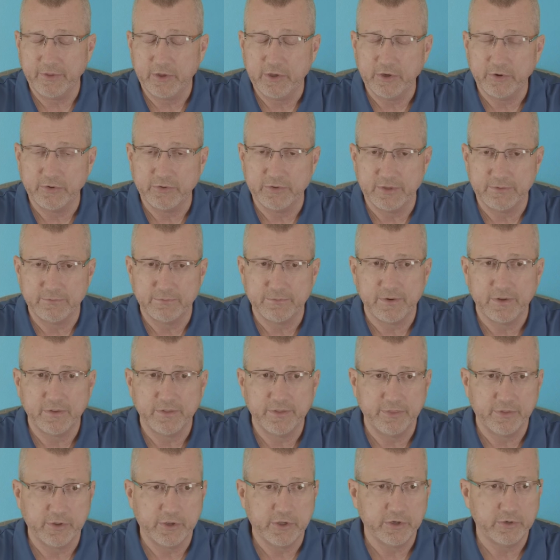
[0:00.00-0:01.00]
the codes and
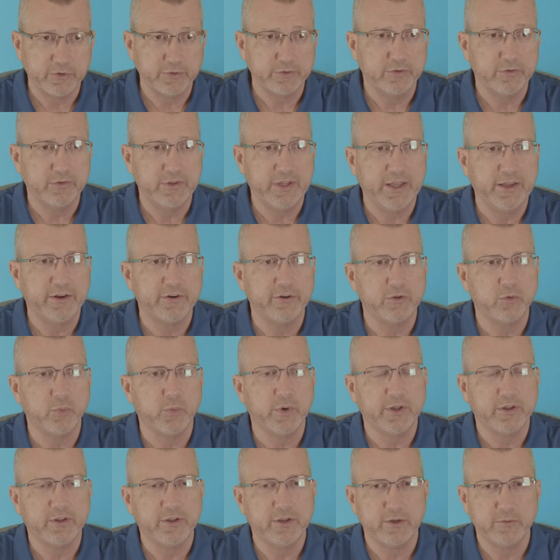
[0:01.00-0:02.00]
following the code standards
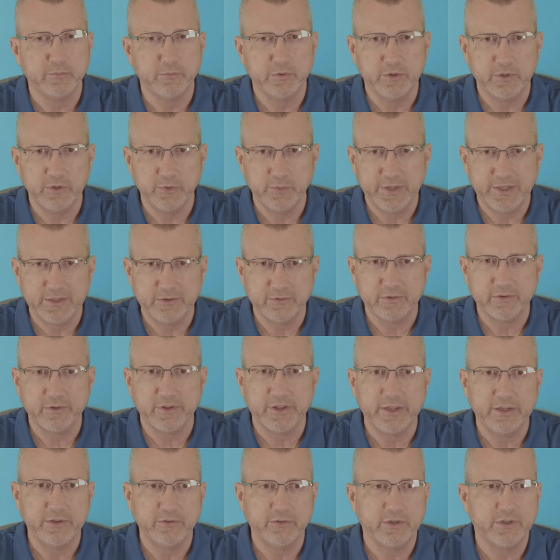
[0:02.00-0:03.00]
when it comes to
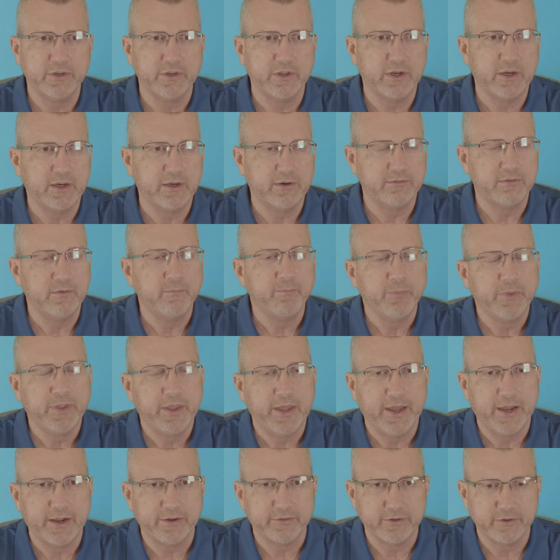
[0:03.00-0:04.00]
installation of
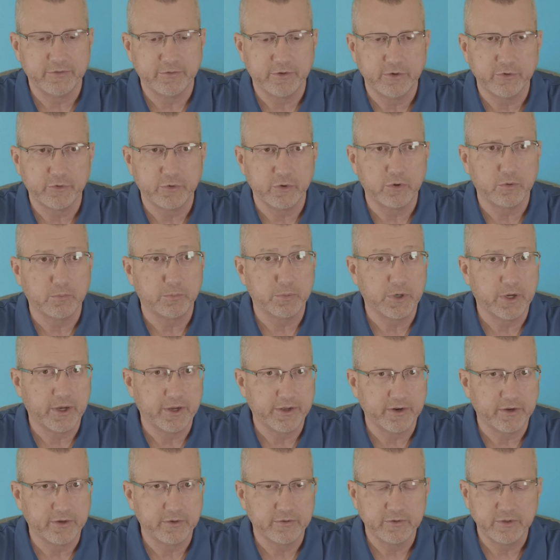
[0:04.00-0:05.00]
access control
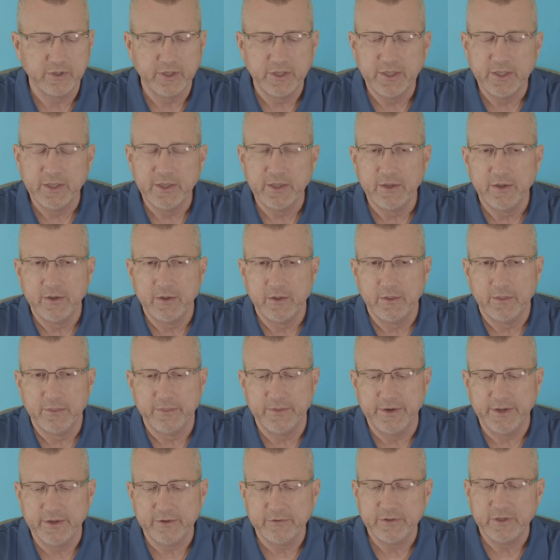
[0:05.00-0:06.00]
products.
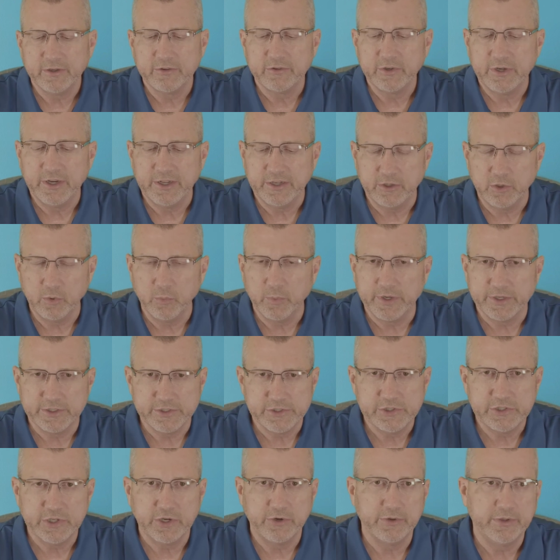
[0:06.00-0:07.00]
The next section I do want to
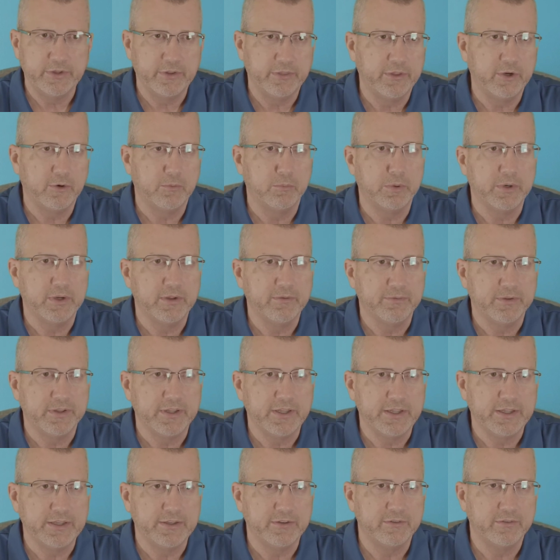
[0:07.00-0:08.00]
show you, though,
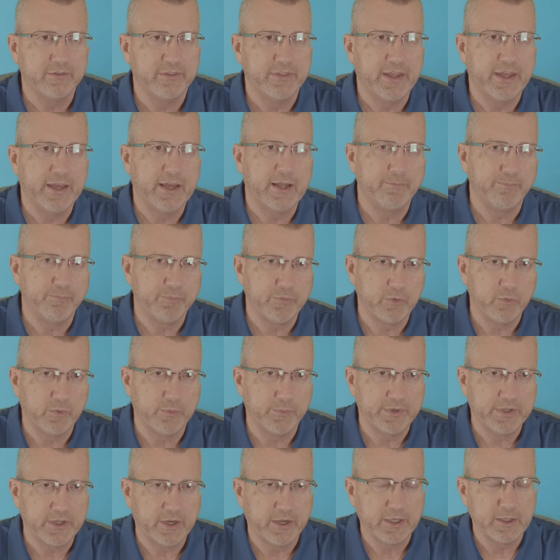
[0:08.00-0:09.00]
briefly, is that when
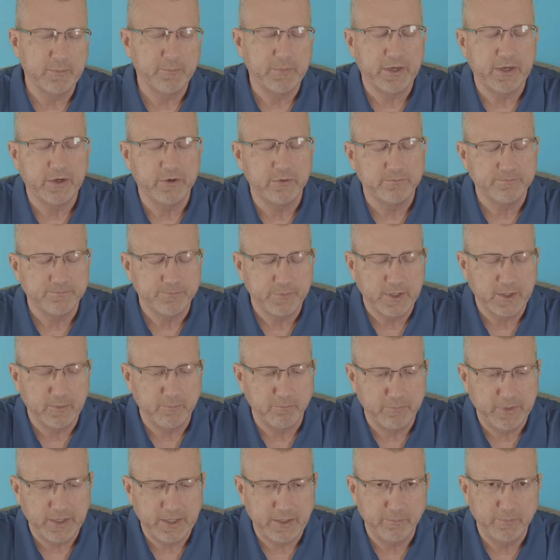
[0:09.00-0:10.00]
we talk about
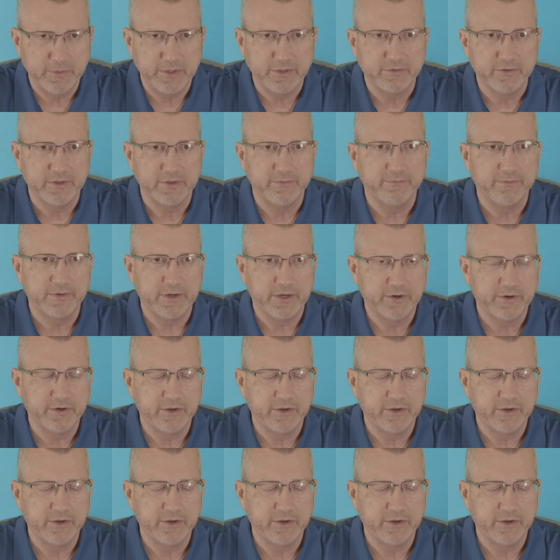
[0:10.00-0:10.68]
amendments and